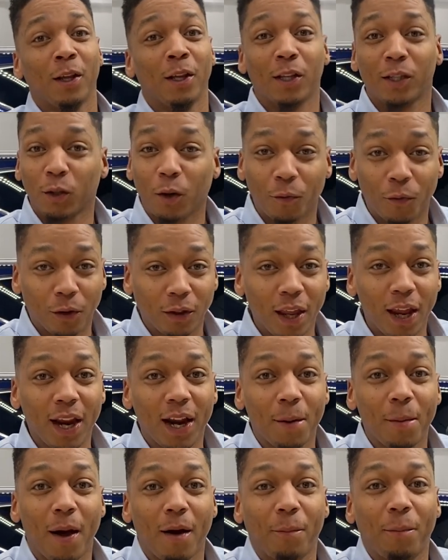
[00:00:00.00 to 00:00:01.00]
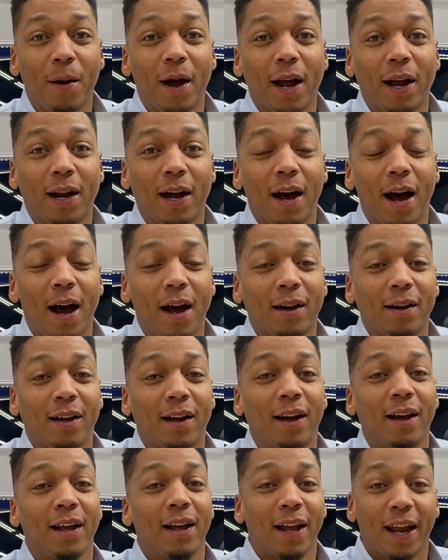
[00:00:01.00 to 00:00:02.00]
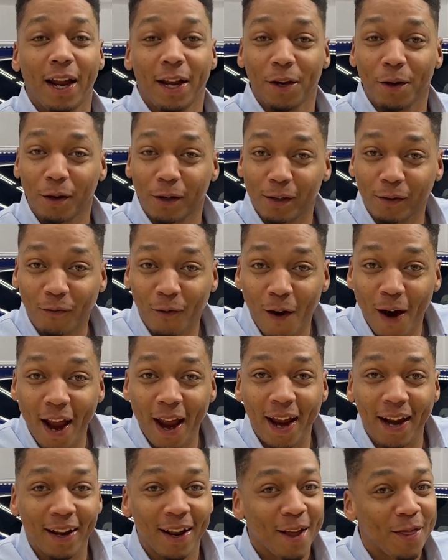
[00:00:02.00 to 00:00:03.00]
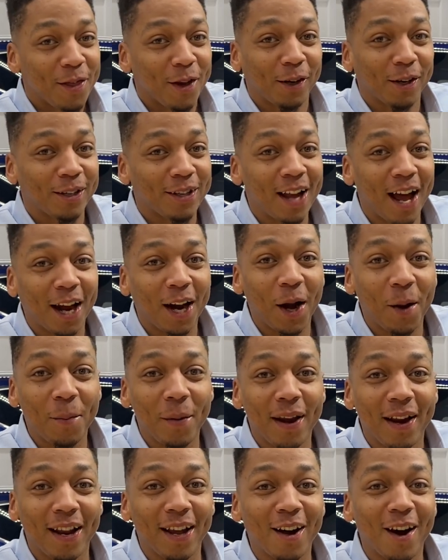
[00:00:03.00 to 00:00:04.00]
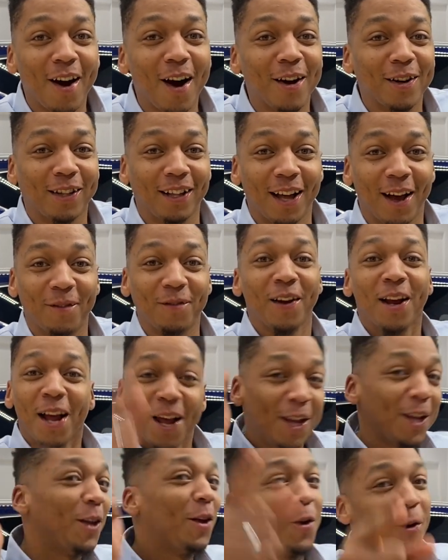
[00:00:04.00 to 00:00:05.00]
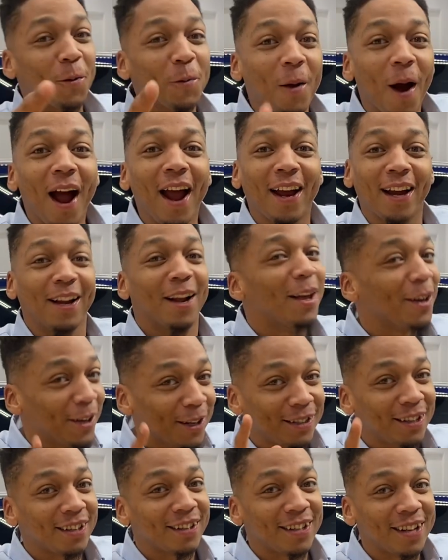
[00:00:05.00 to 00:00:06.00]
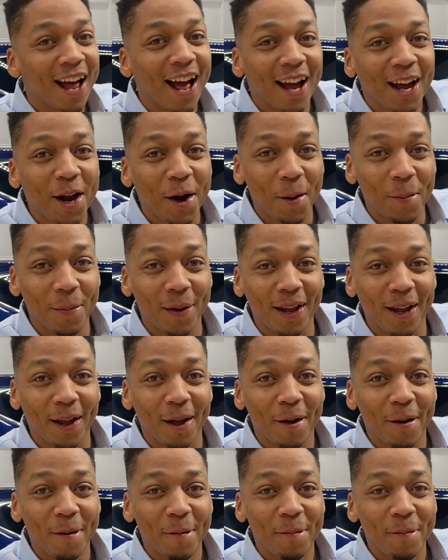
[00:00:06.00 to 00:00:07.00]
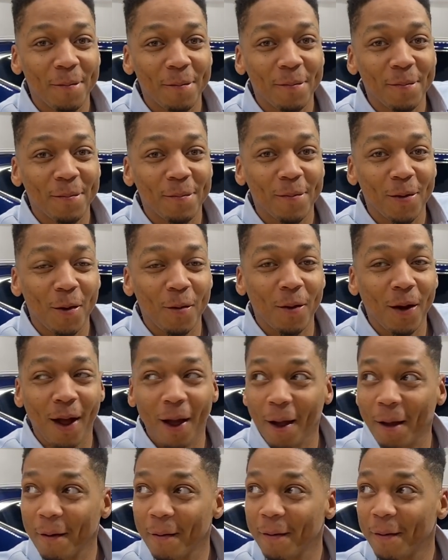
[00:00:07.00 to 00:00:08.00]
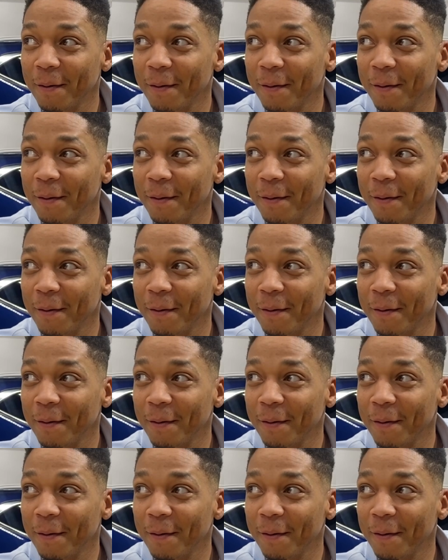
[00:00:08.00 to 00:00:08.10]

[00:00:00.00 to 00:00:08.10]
So if you're thinking about buying a Honda and you're afraid that there's not gonna be any cars left, you're right, because there's not gonna be, okay?